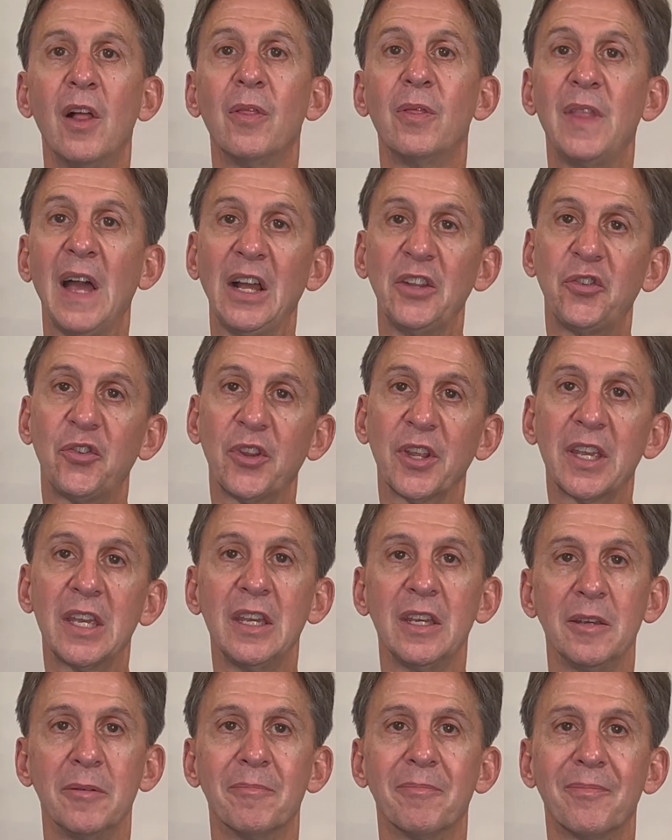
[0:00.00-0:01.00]
That's the
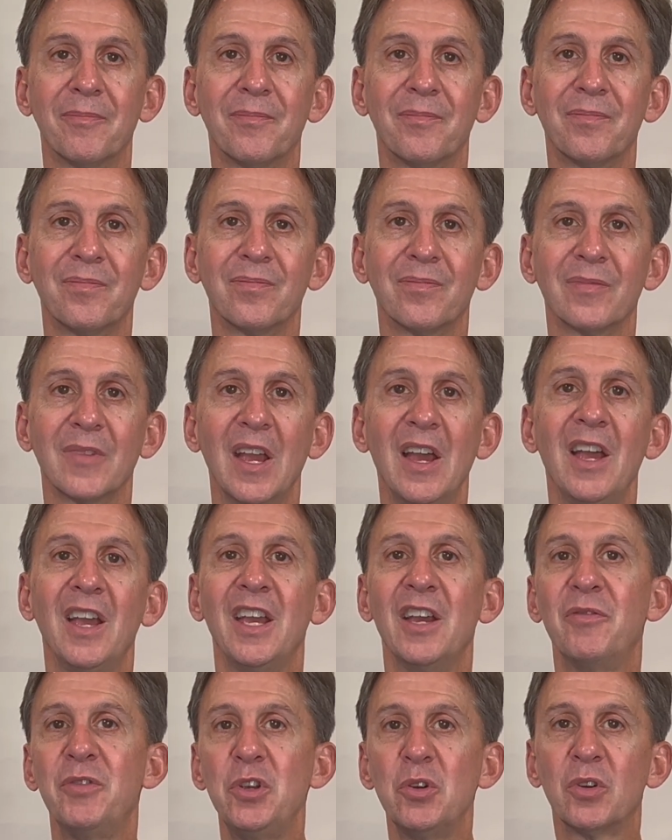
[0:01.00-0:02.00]
key.
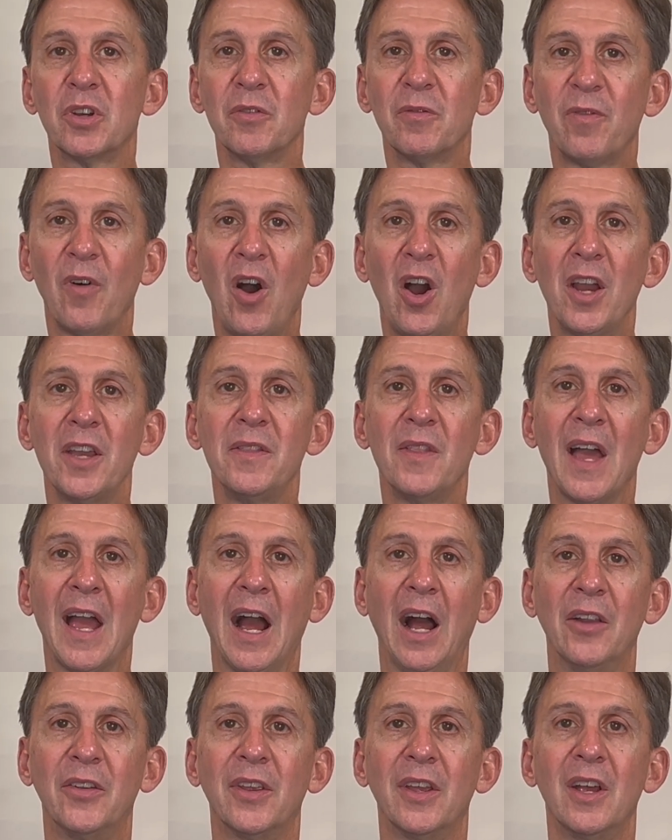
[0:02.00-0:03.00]
If you can find
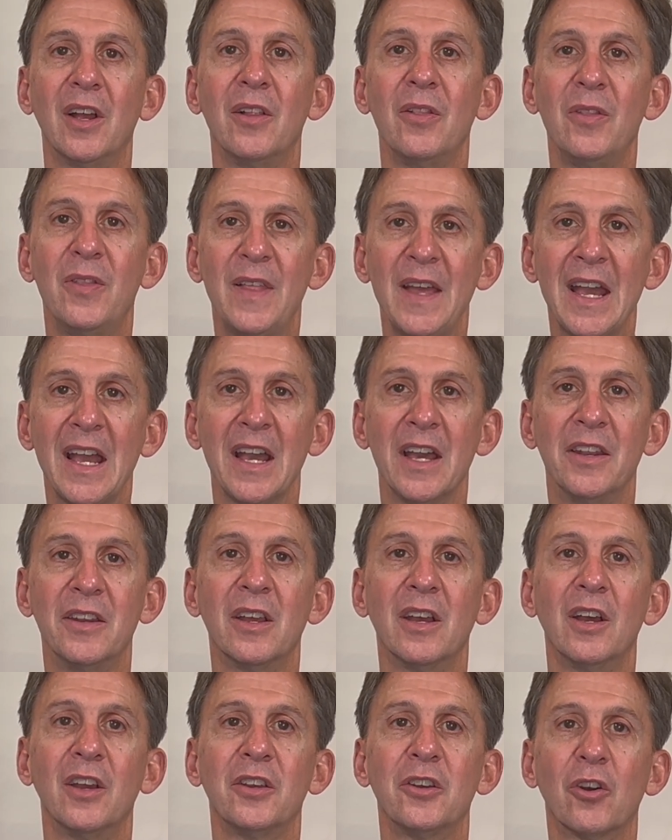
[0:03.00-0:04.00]
that, then
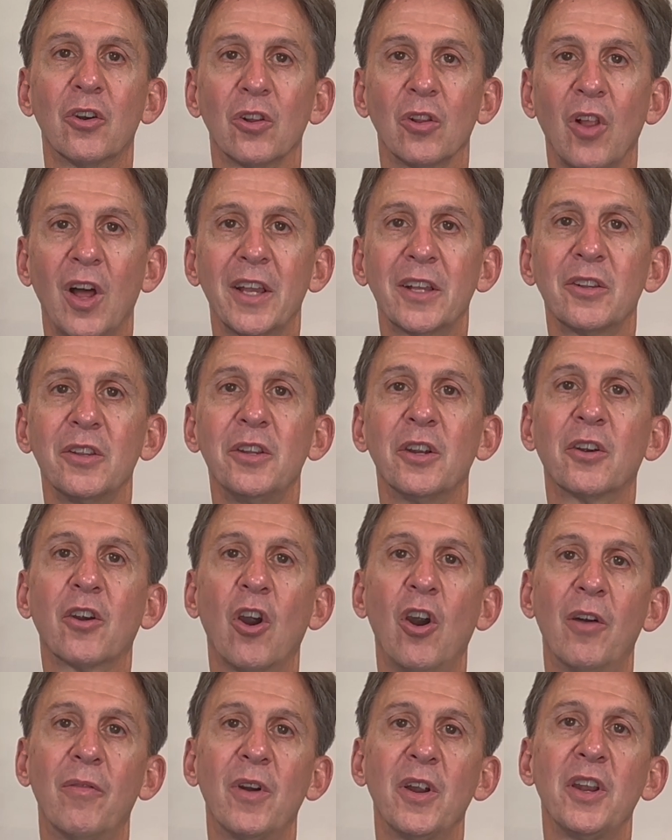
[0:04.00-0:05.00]
you're likely to
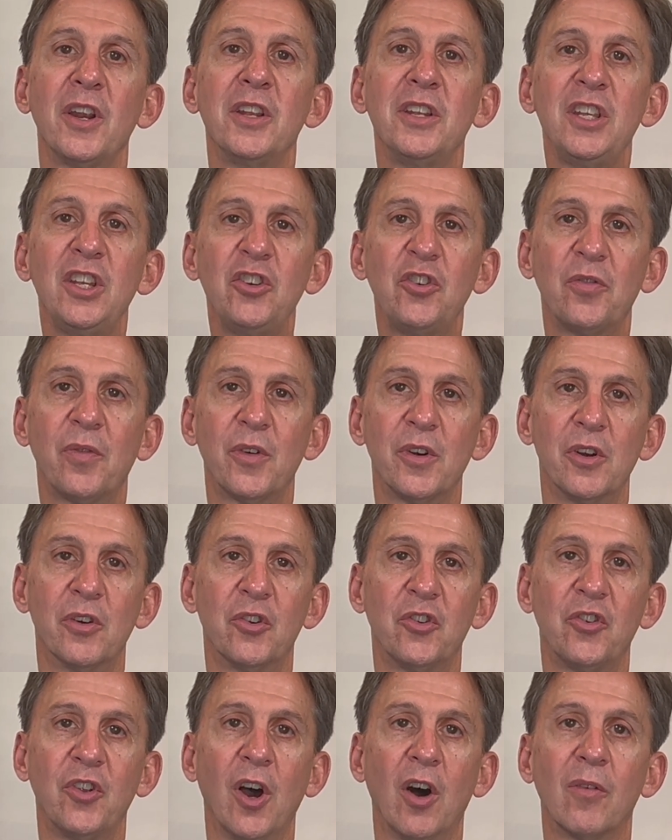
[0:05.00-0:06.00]
carve out a niche for
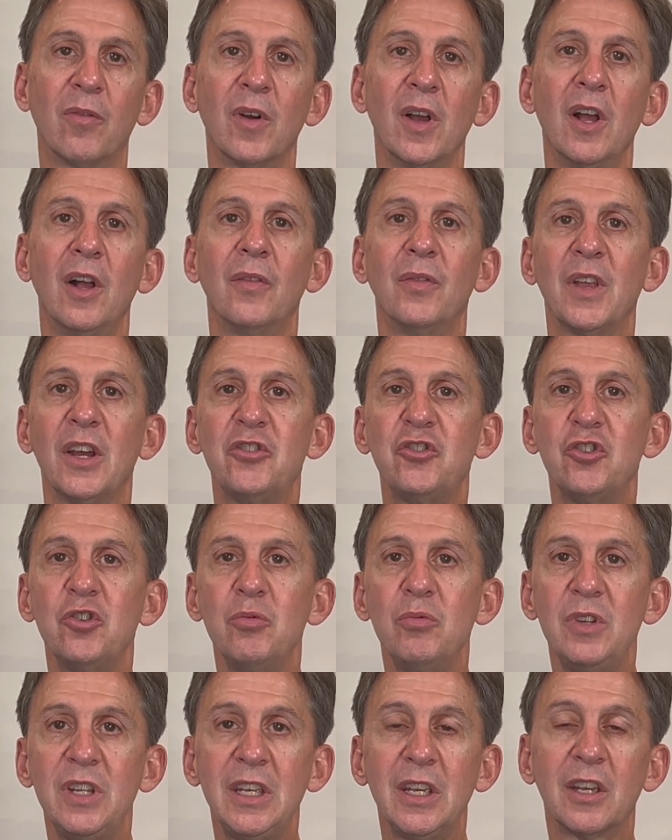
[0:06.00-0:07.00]
yourself that's
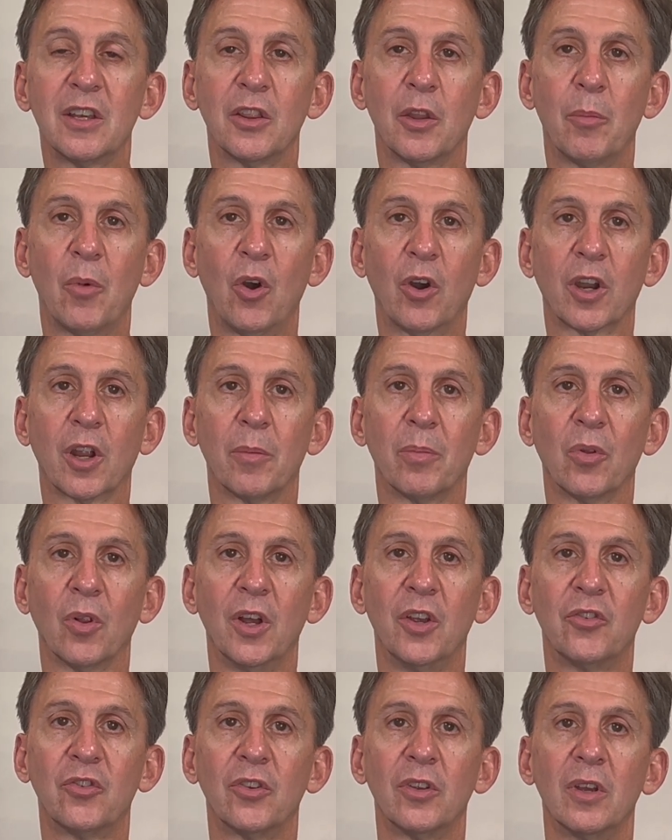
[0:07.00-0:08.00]
unique in the
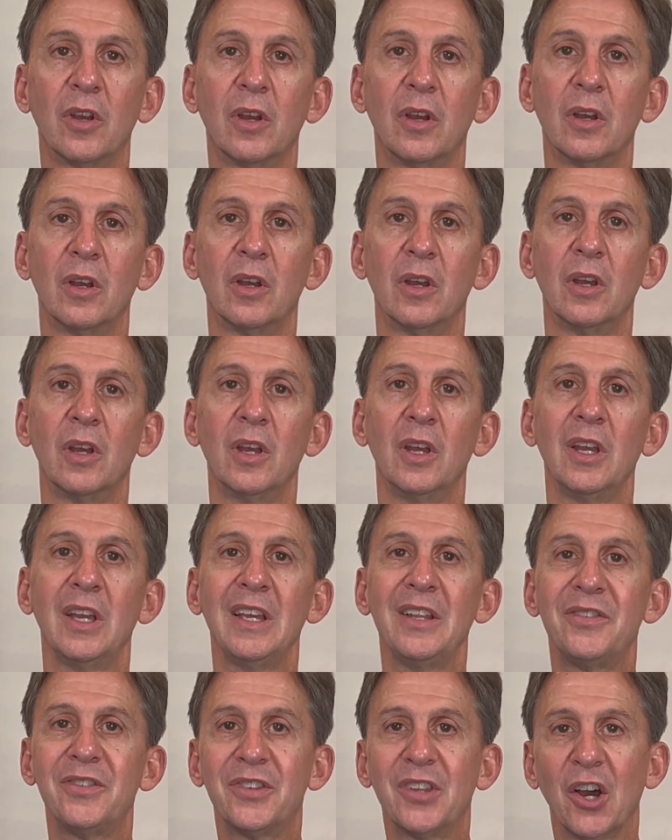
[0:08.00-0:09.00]
marketplace.
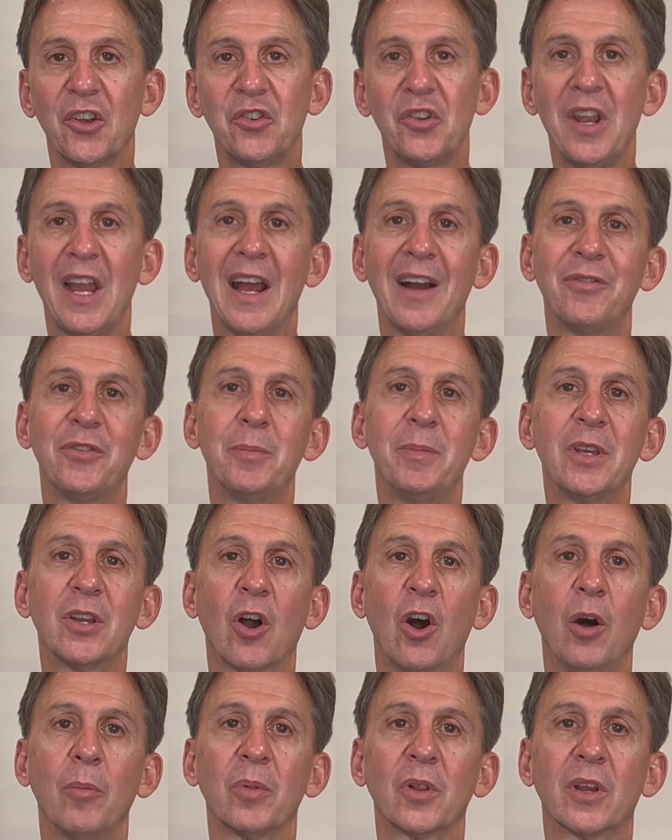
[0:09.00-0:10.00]
It doesn't have to be
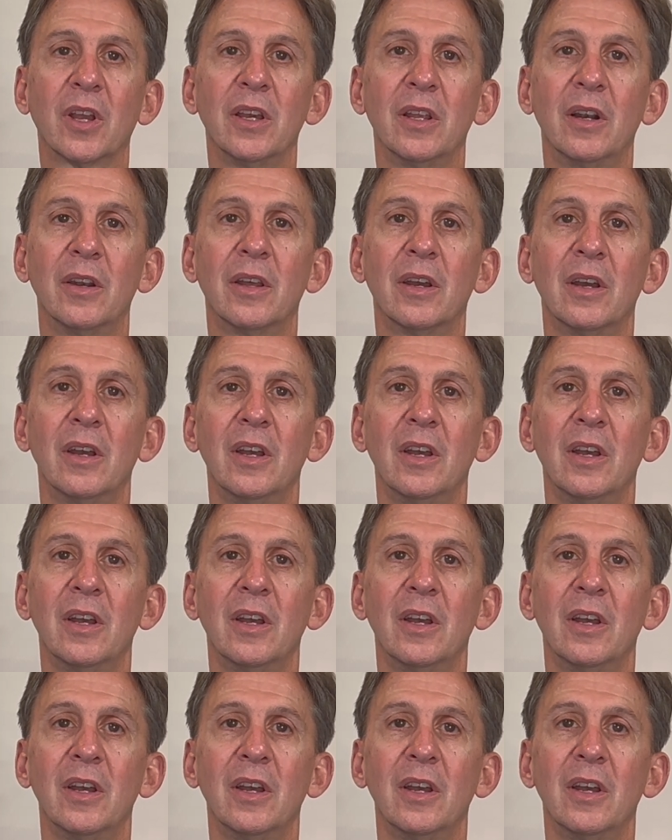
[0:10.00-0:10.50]
complicated.